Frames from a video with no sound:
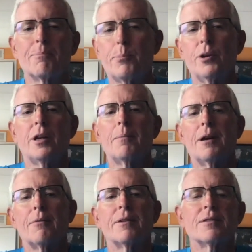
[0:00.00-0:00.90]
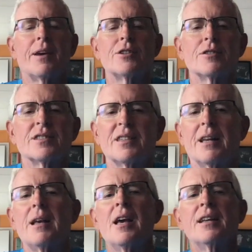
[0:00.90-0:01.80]
putting them on reservations, and
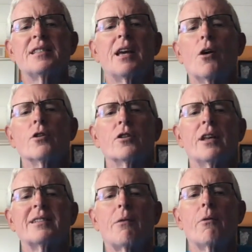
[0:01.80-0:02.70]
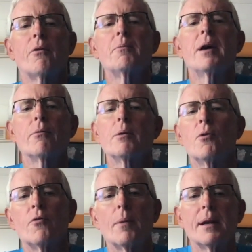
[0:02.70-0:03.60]
then saying, oh, no, that's not what we meant. We
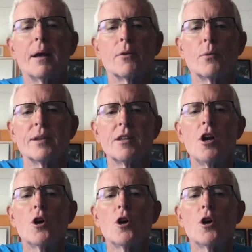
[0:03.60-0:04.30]
move them on other ones.